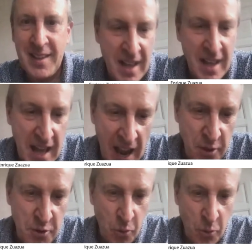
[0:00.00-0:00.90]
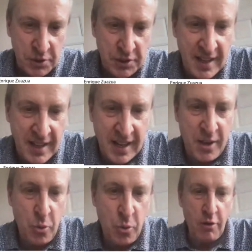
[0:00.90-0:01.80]
I don't know what a gray
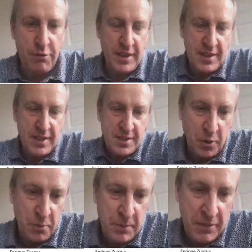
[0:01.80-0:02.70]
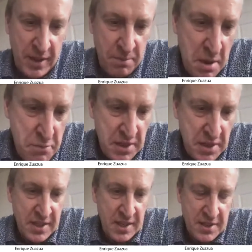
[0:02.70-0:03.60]
wolf is. So maybe maybe this
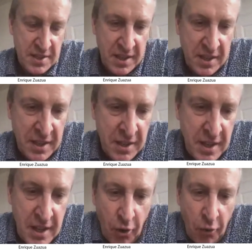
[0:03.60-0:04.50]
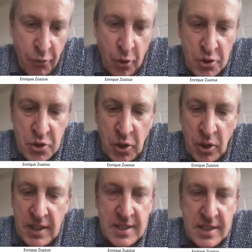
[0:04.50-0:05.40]
is, uh, of course, all
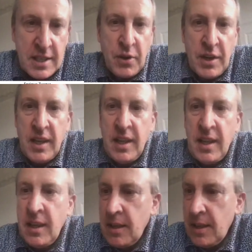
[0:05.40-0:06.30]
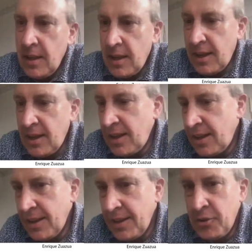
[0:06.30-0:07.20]
this is very, uh,
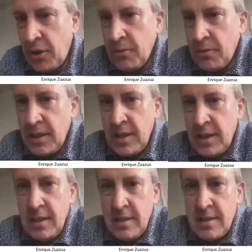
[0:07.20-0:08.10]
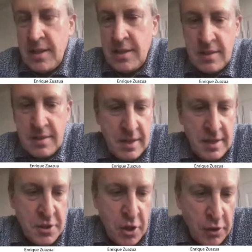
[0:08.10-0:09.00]
you know, is is is
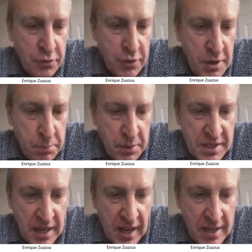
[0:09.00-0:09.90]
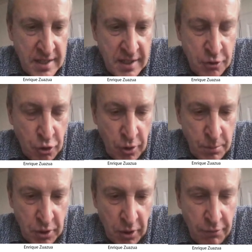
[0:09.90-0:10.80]
not very precise in terms
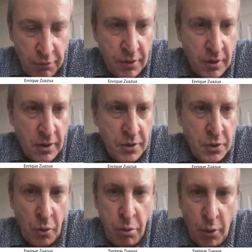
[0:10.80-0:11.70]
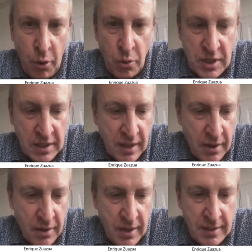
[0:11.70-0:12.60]
of uh, you know those that are
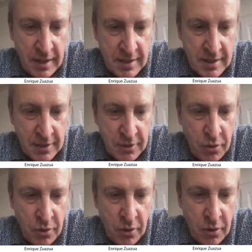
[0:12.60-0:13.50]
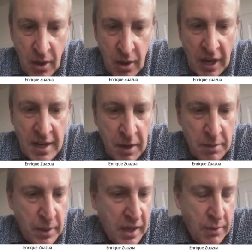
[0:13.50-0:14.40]
really interested on on animal
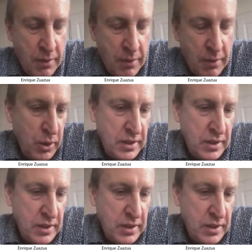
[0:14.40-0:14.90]
behavior will